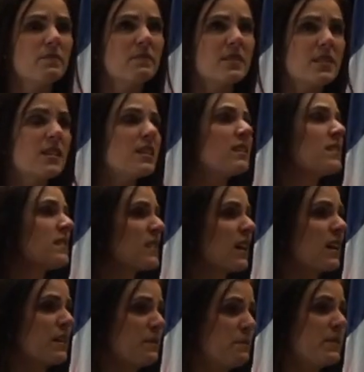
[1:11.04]
seeing the
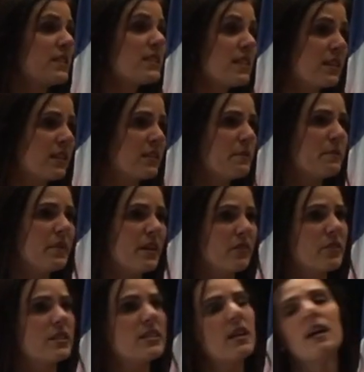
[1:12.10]
sign and missing him
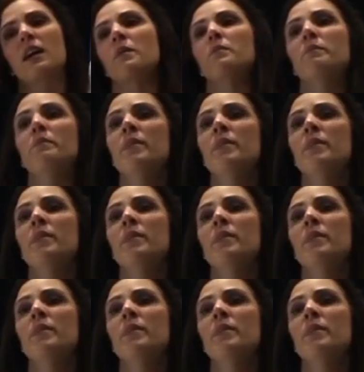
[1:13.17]
every time,